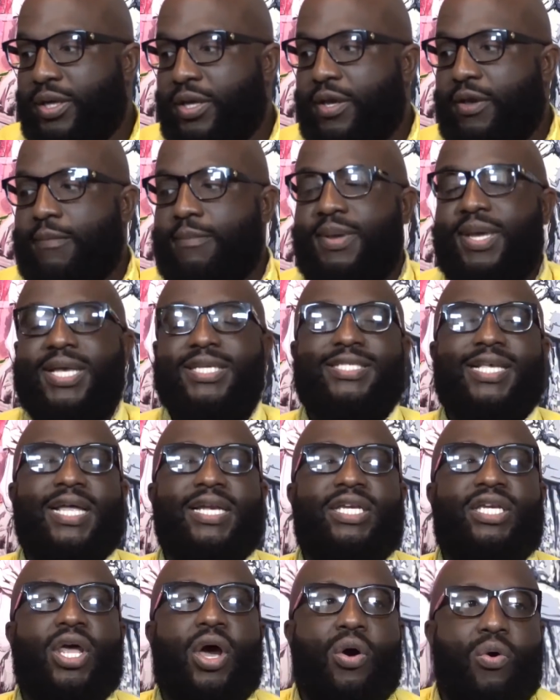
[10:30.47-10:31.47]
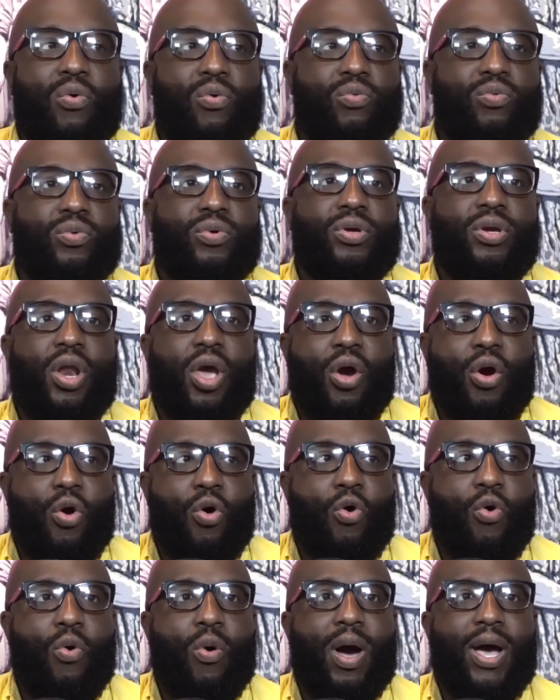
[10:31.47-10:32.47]
because I don't
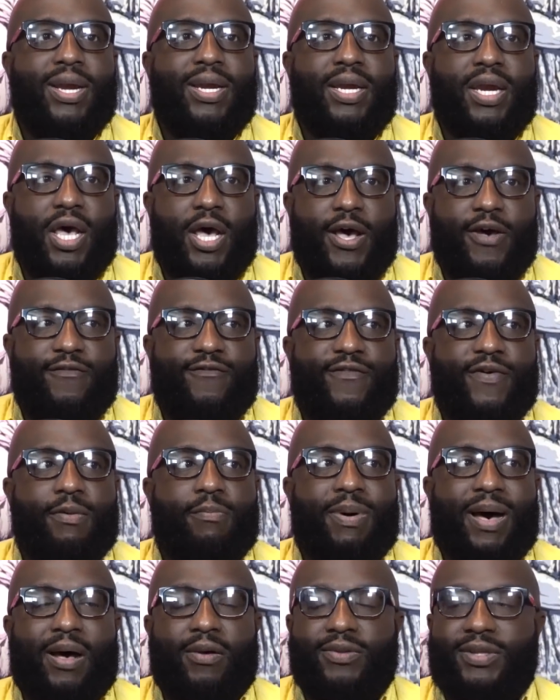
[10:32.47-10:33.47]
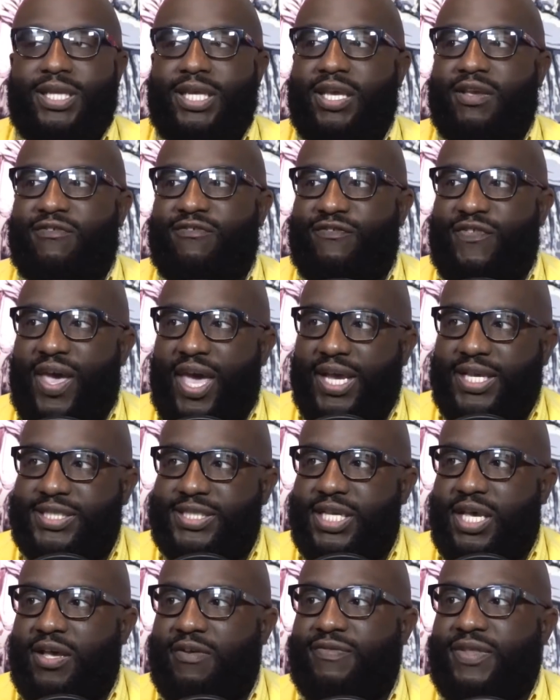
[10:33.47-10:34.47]
know enough about the effects
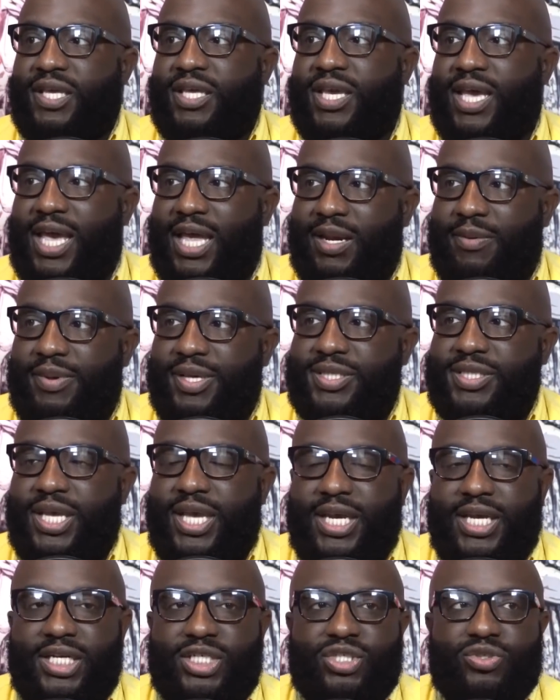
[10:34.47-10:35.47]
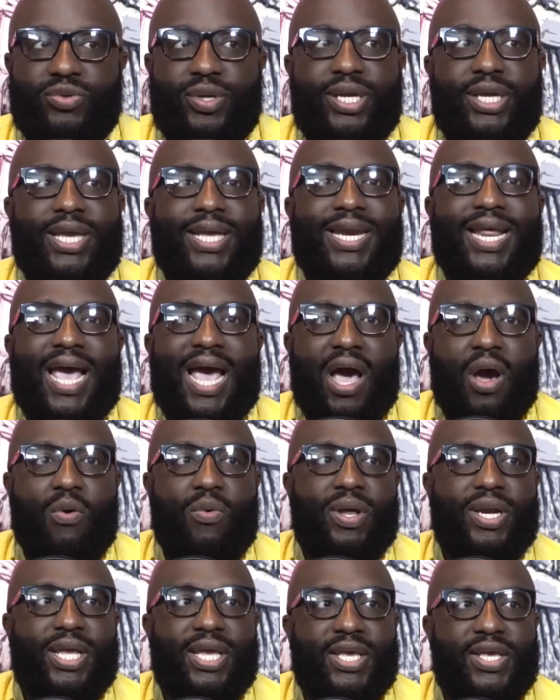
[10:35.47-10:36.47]
of the cannabis industry and how
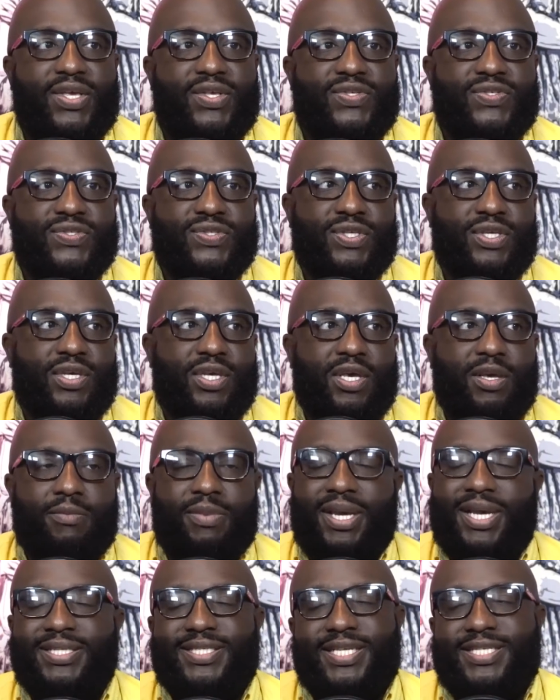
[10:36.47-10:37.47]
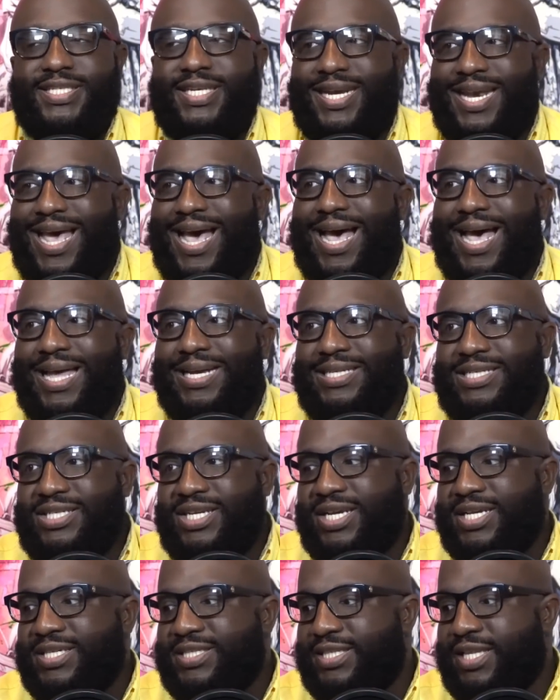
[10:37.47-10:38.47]
it is, because it's not
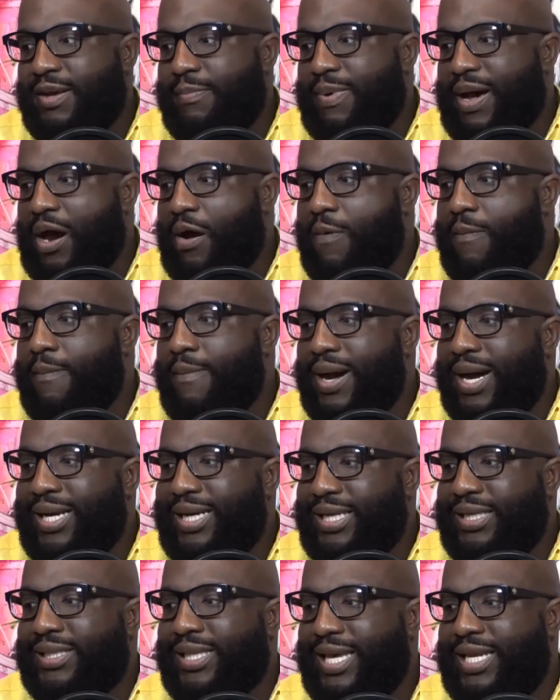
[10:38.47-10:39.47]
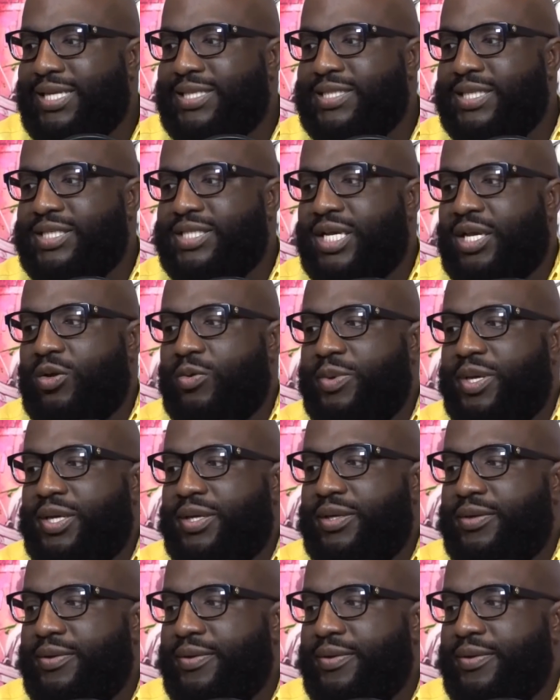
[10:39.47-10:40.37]
just about money, ladies and gentlemen.